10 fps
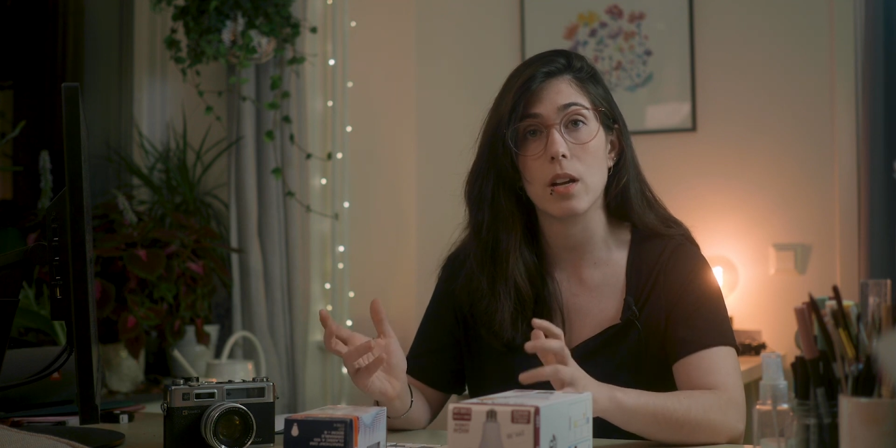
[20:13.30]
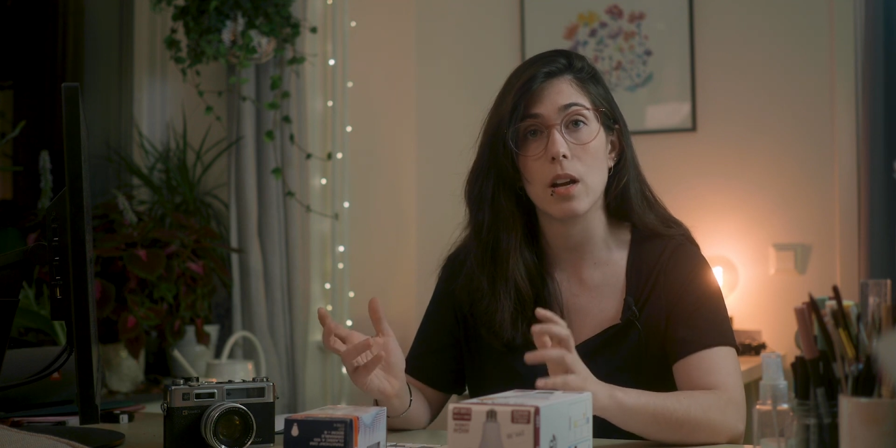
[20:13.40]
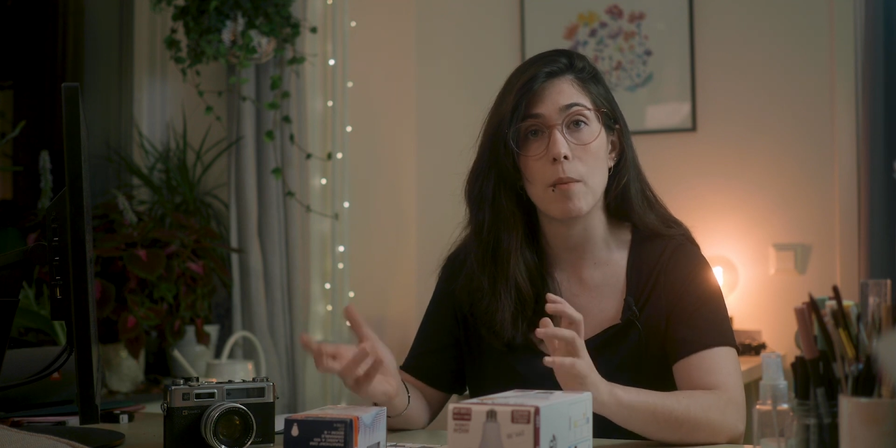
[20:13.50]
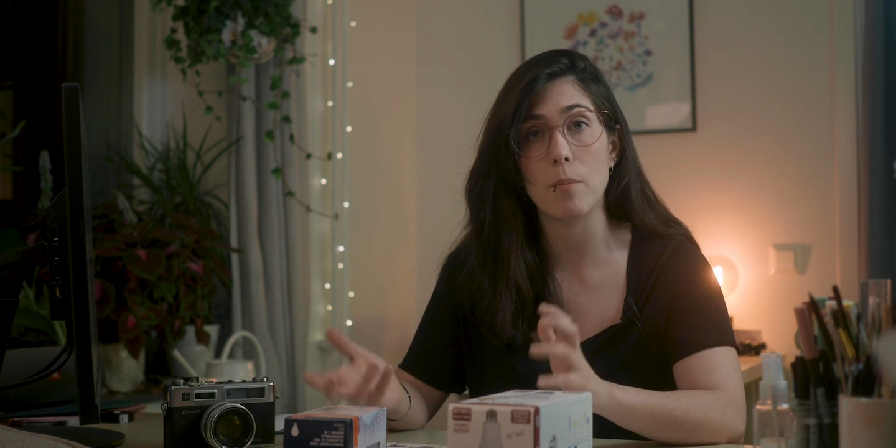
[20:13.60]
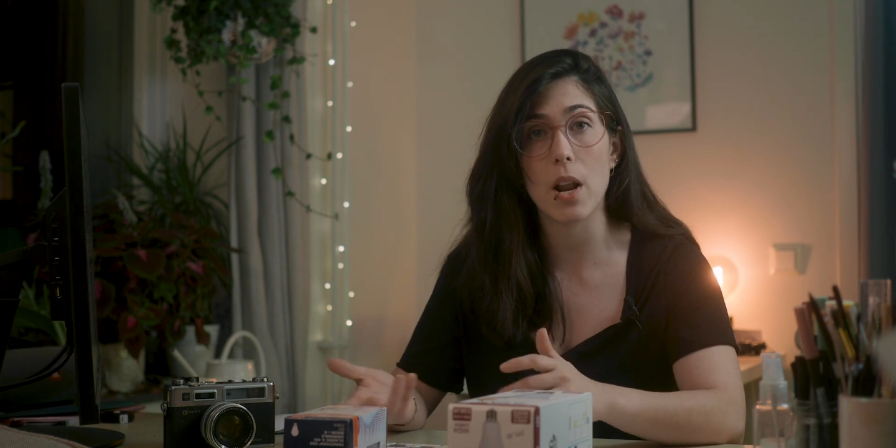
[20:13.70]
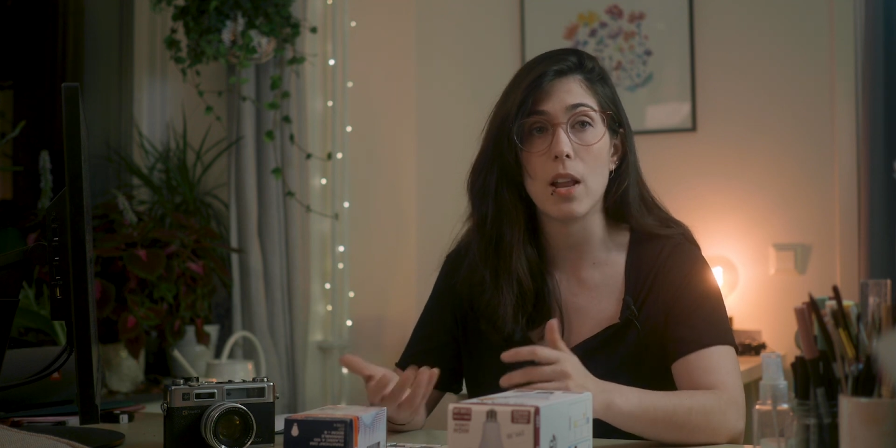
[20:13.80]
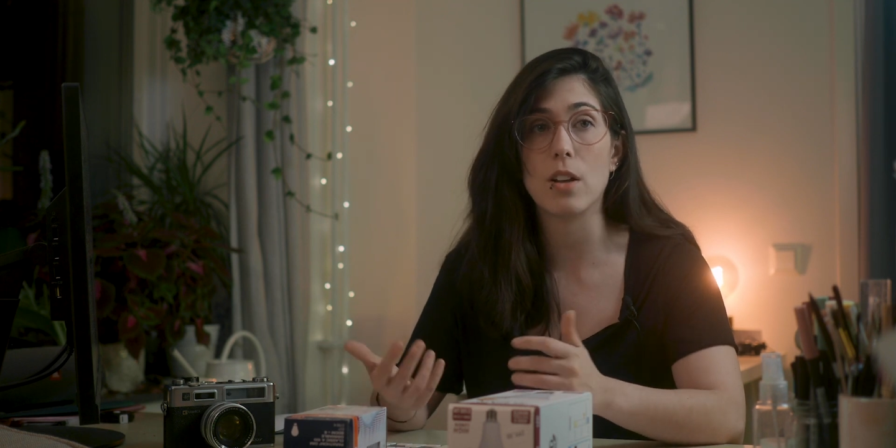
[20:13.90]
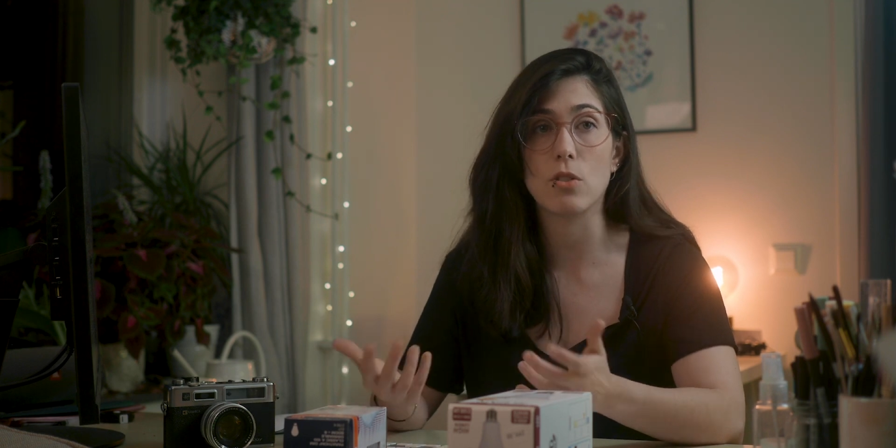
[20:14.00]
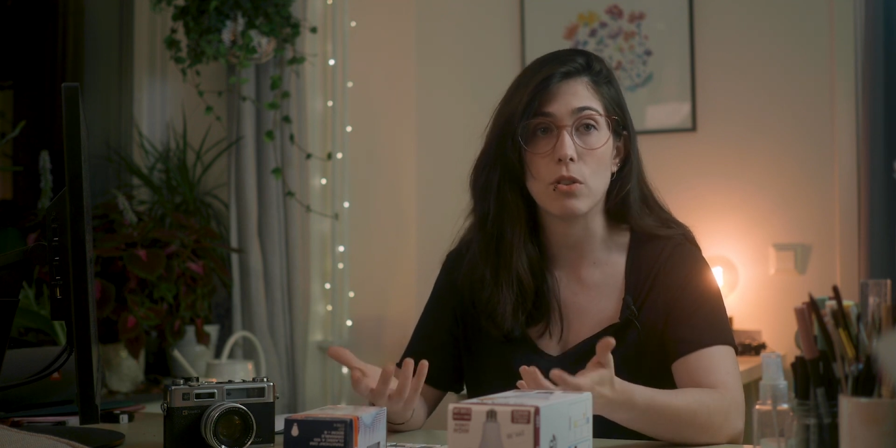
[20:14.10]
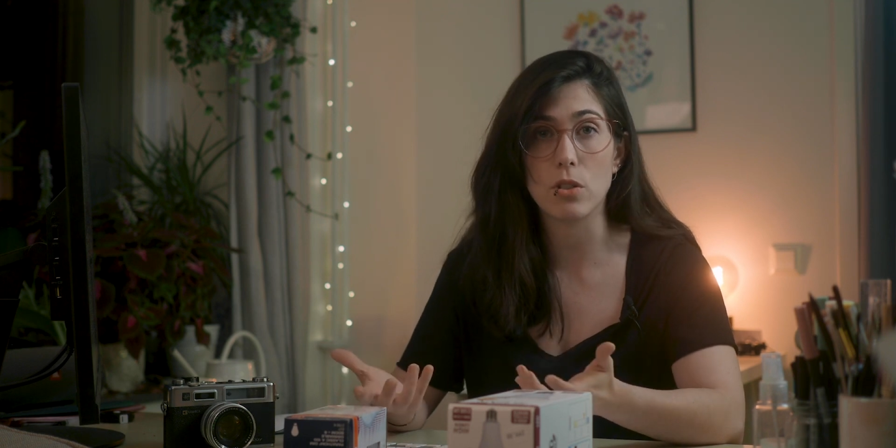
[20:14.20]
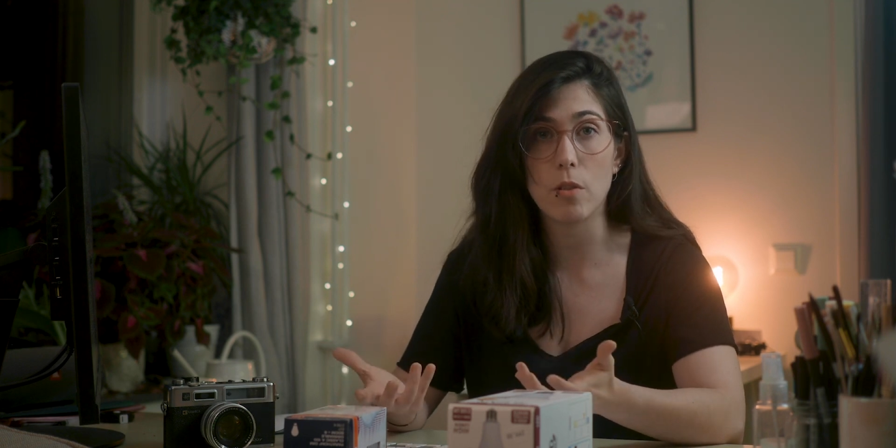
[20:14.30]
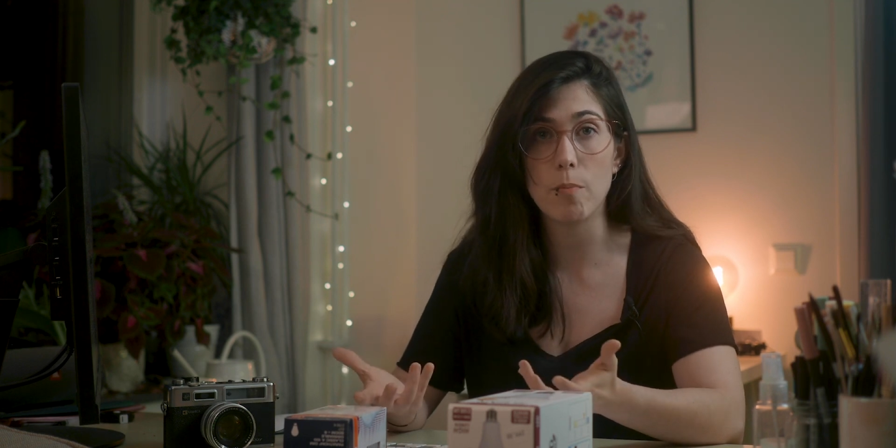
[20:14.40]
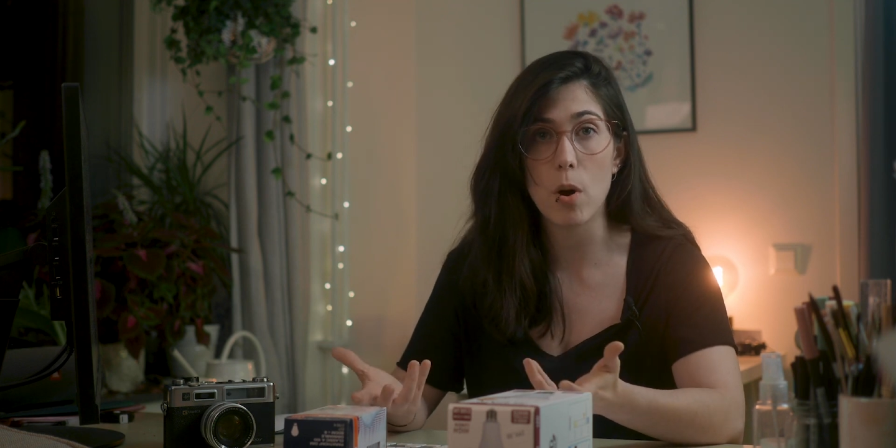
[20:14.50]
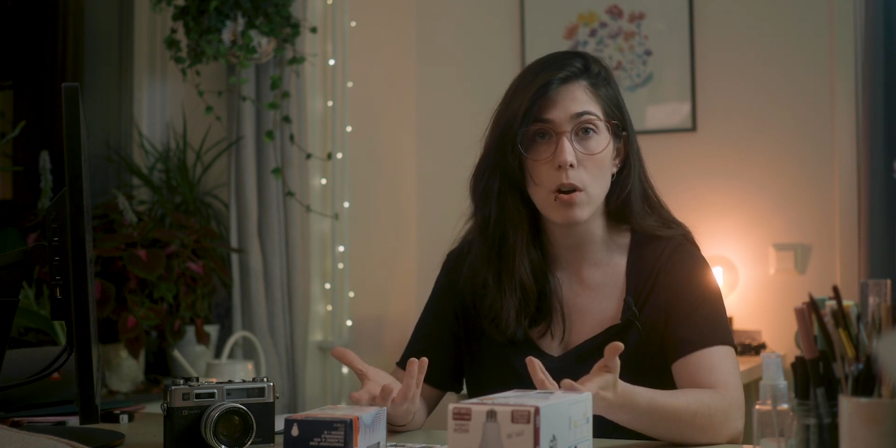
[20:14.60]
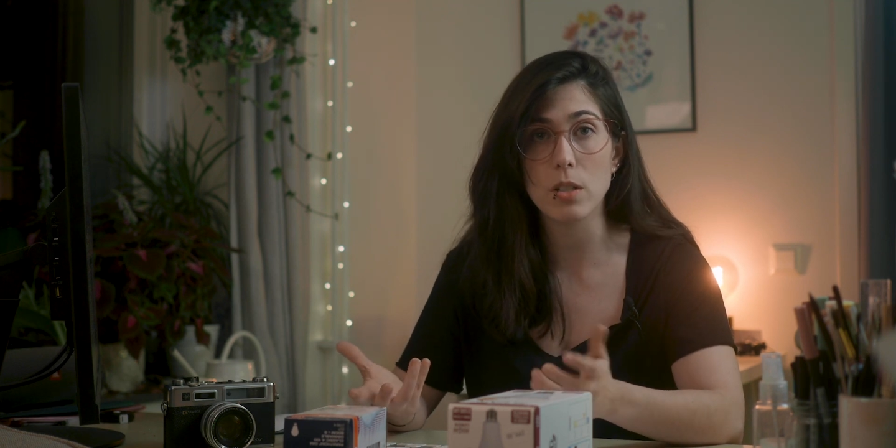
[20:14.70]
umbrellas or
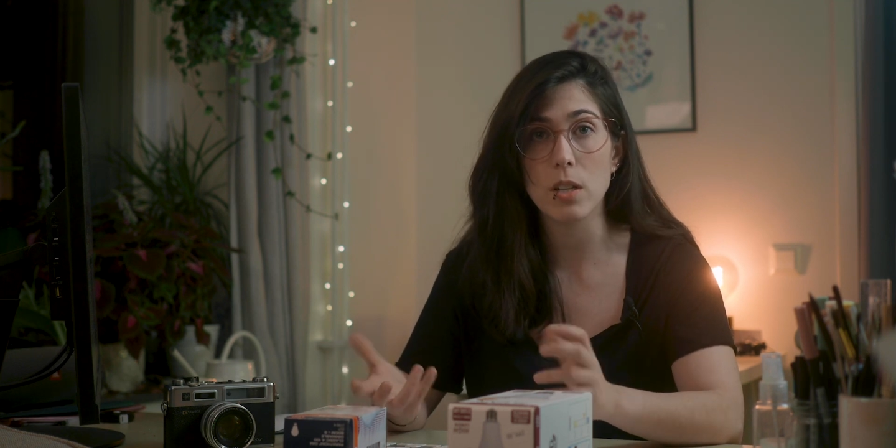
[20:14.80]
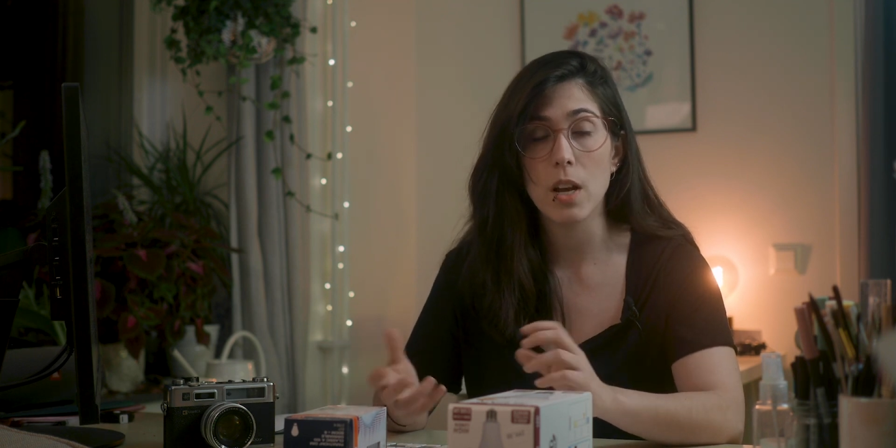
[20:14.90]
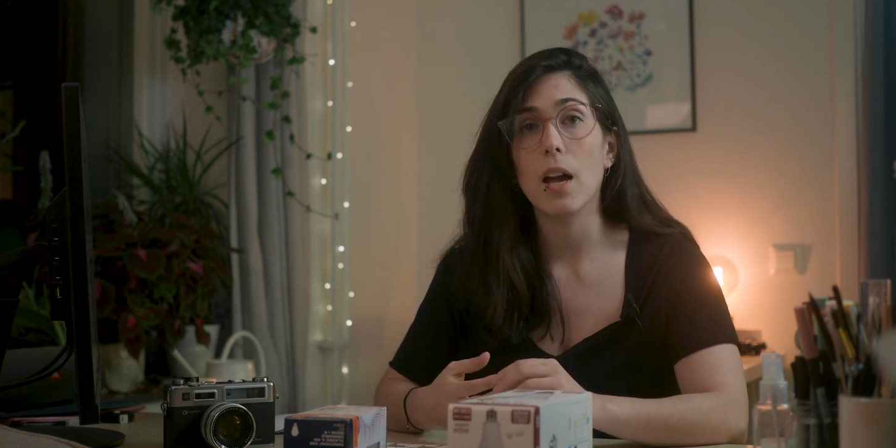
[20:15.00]
soapbox,